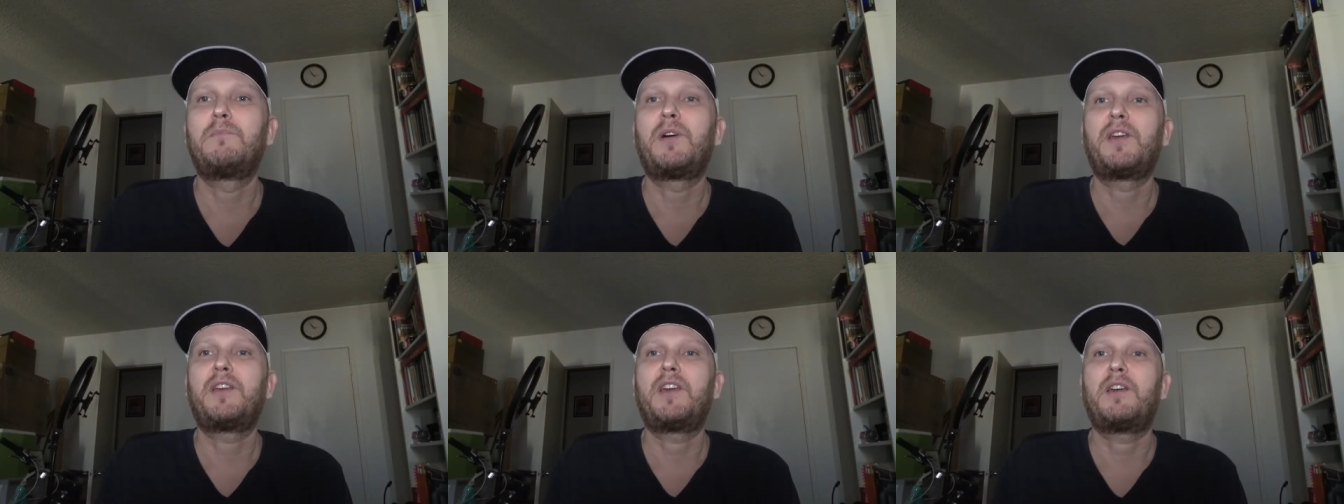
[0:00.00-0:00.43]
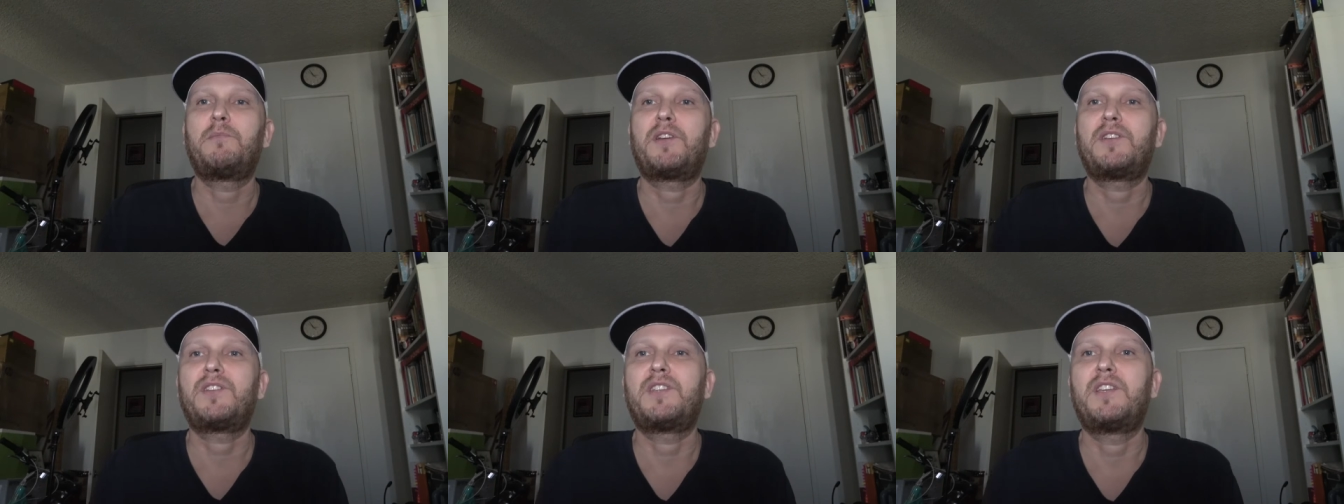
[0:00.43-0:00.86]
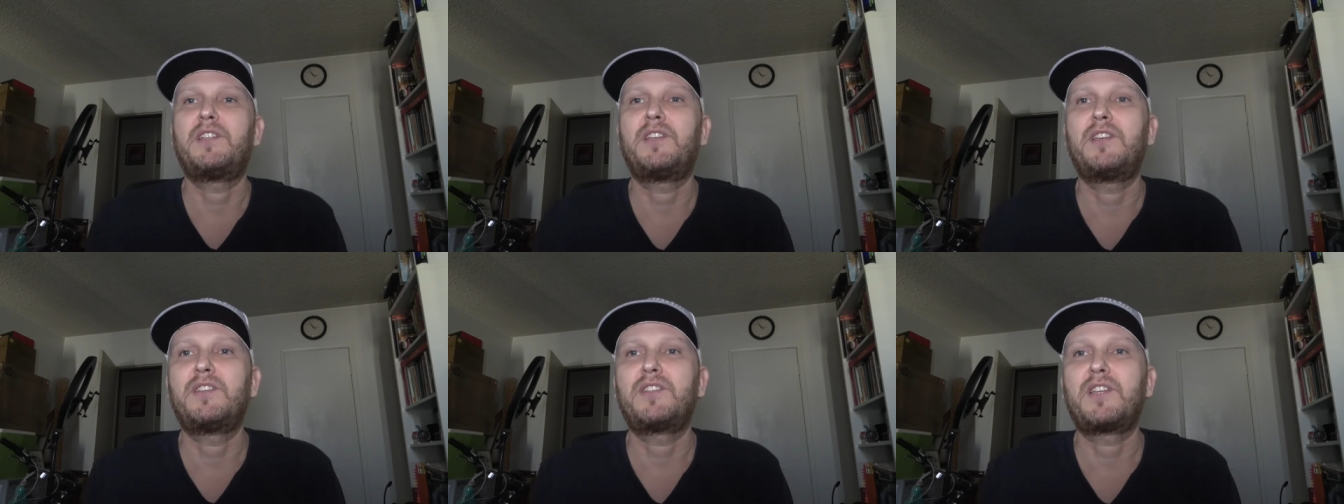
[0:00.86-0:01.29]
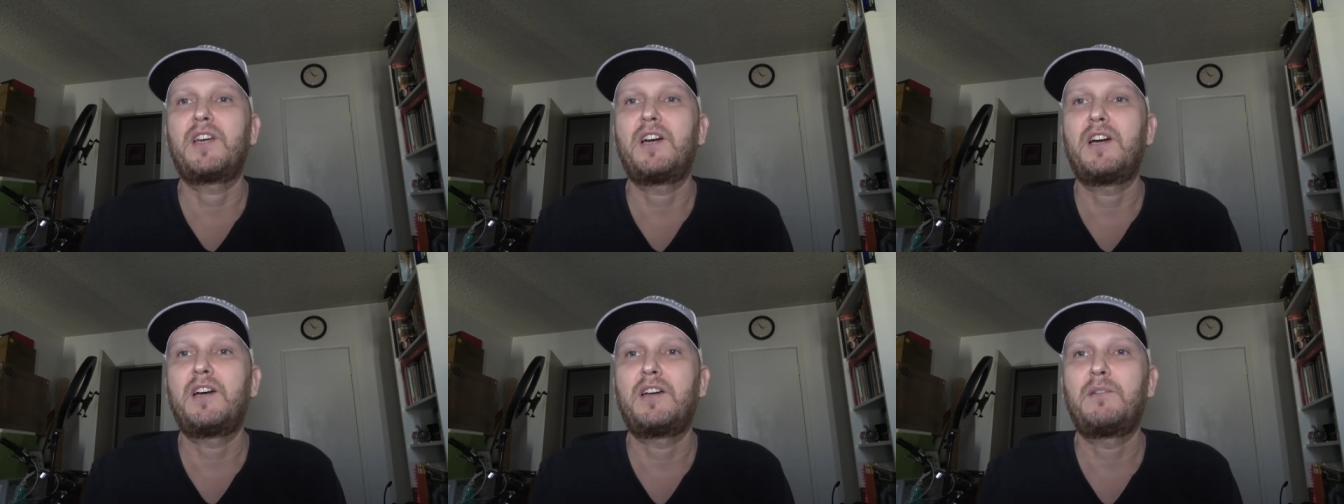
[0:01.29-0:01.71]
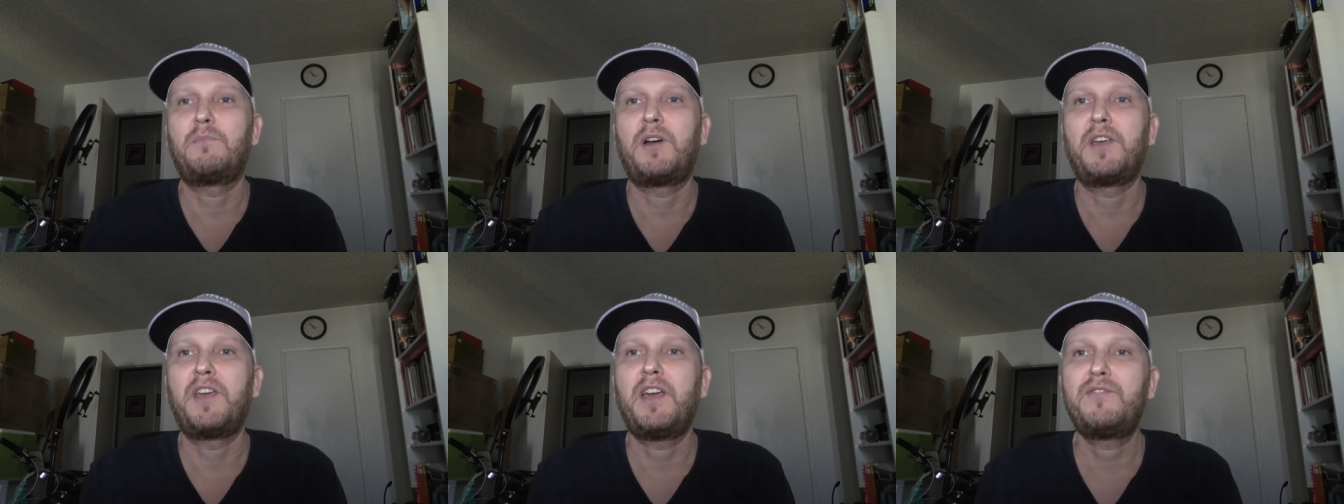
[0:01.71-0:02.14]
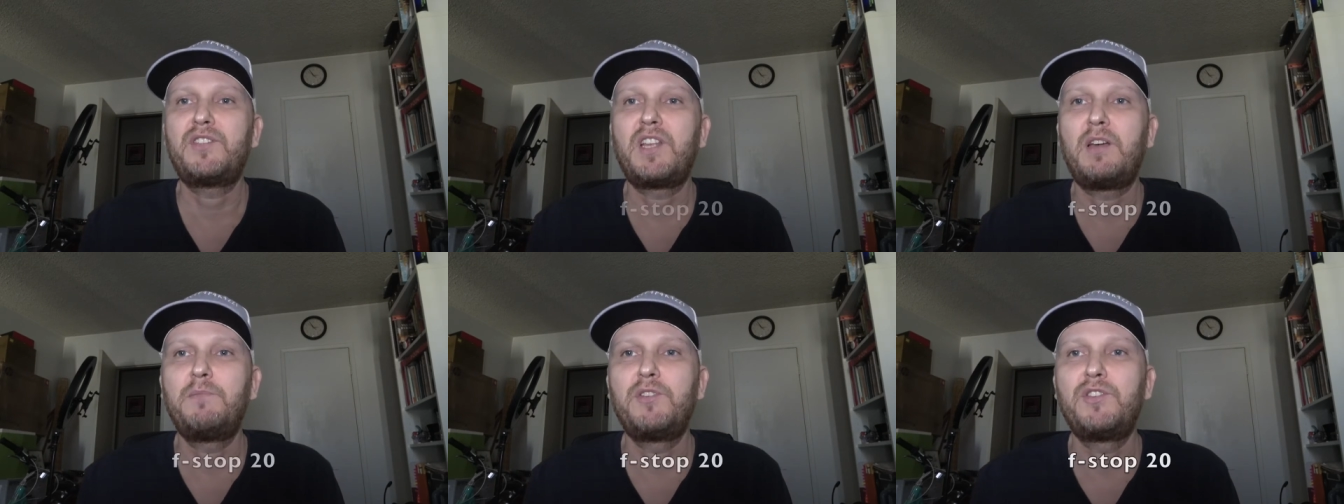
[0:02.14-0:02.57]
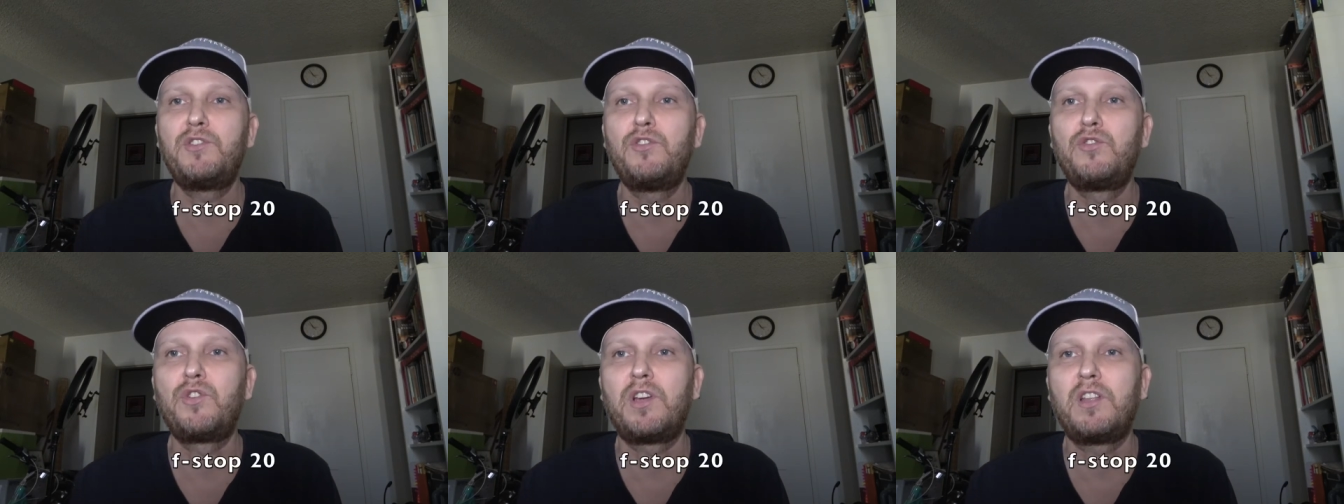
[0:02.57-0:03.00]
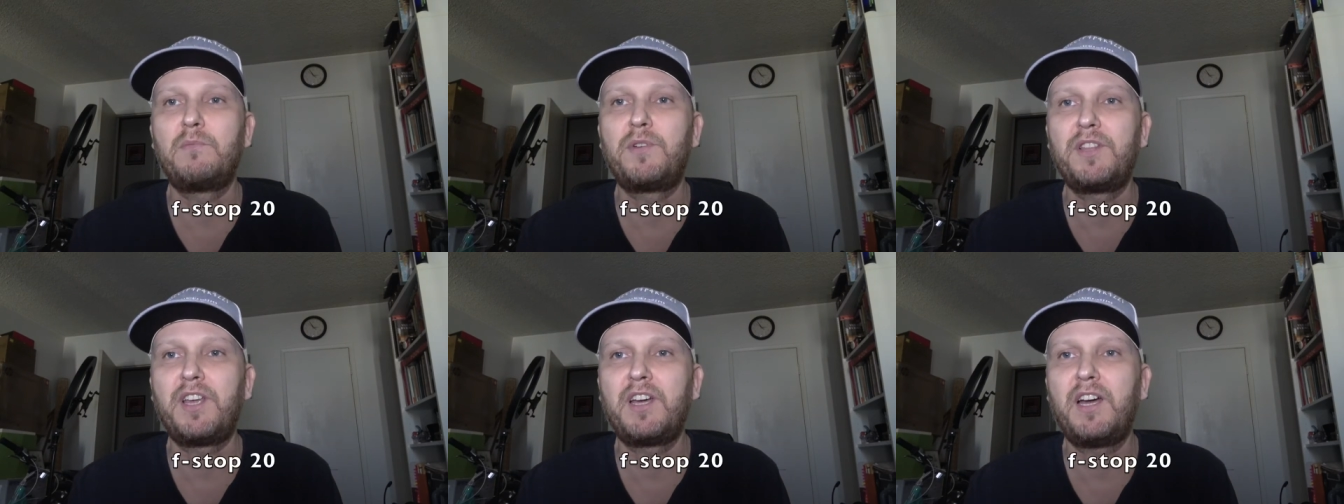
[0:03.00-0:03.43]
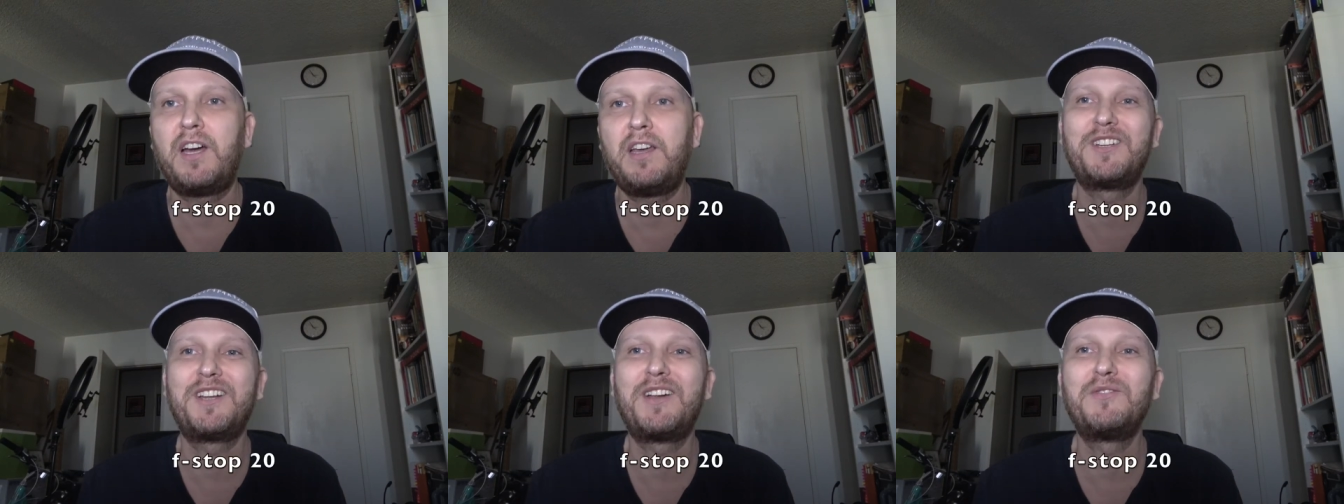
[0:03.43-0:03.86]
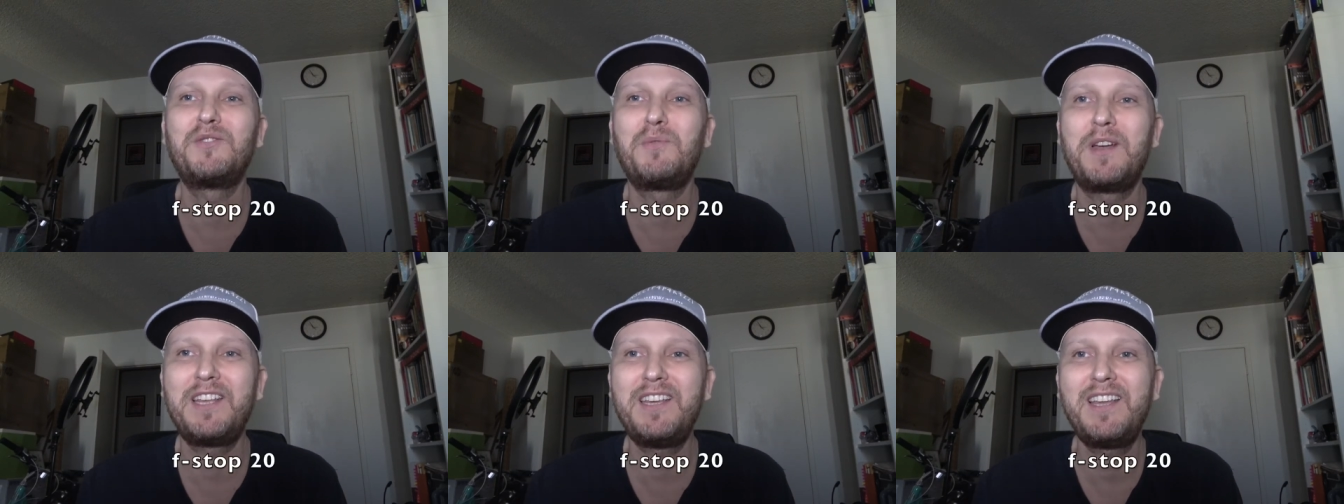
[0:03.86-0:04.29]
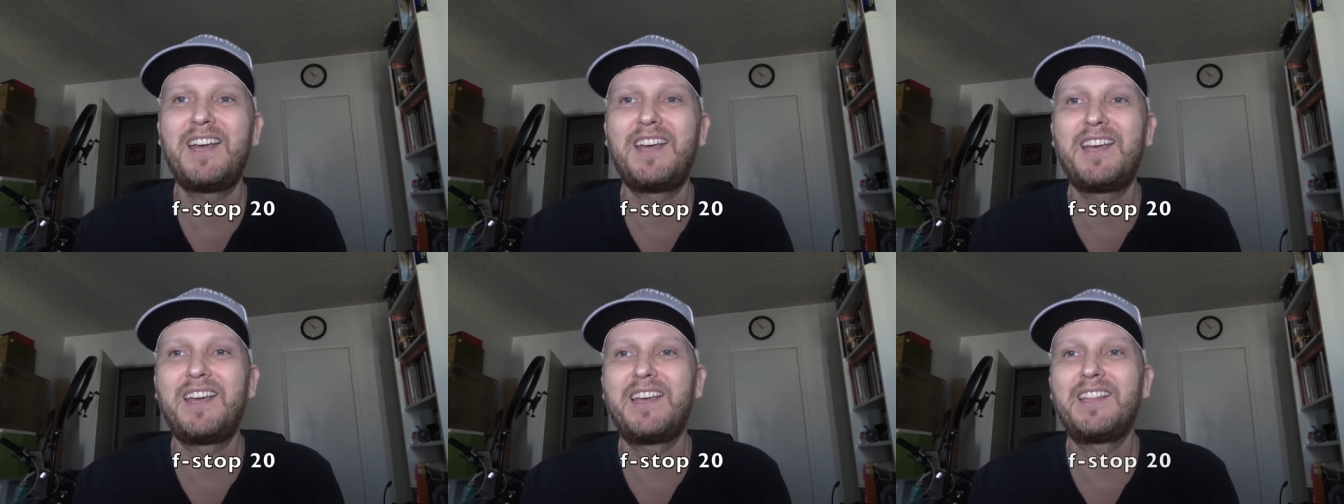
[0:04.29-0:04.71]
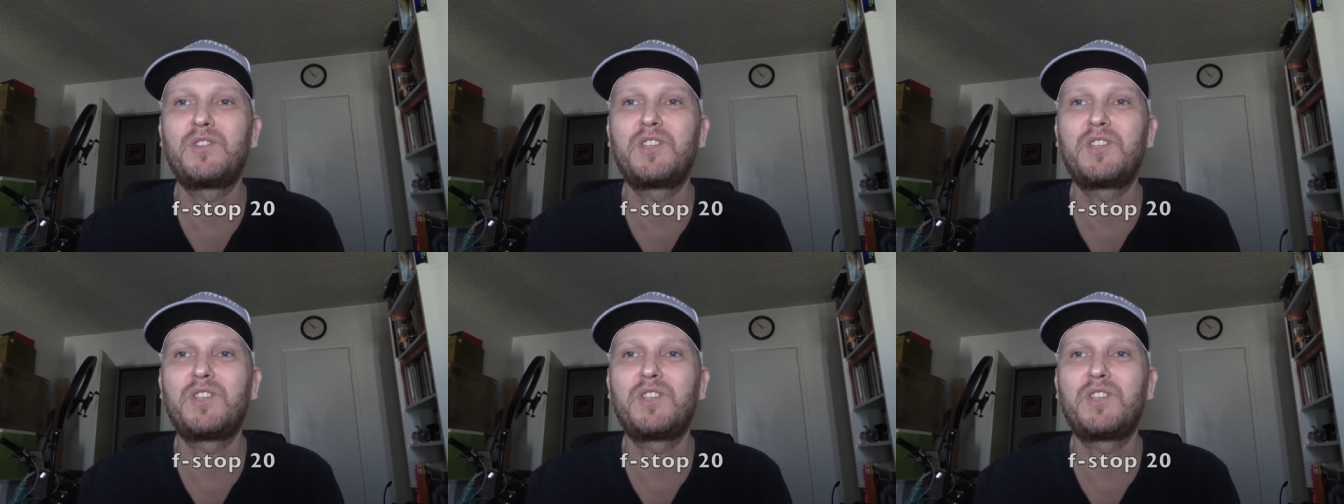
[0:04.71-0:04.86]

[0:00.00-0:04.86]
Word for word: My camera settings are my f-stop is usually pretty high, around 20, and